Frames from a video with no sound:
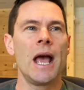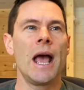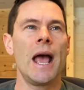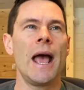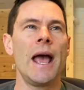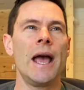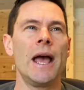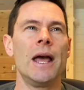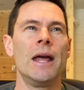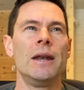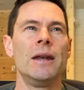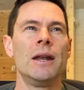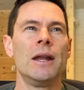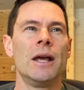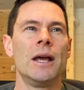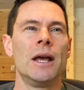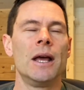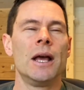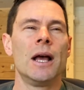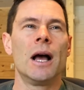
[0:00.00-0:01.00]
And
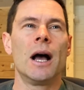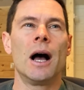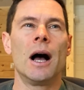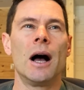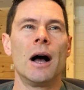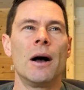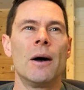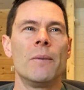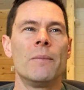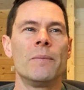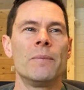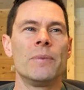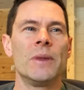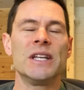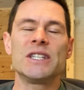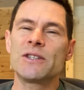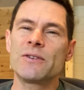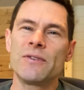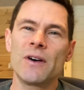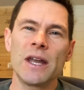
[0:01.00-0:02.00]

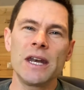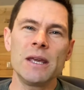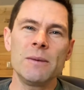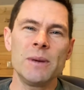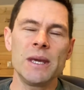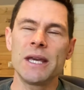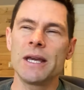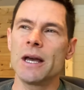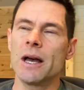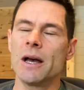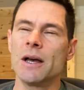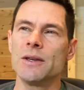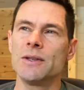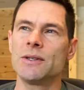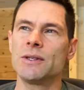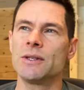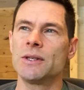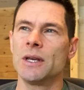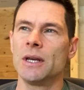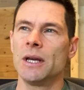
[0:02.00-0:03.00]
it's funny
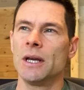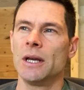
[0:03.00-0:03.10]
because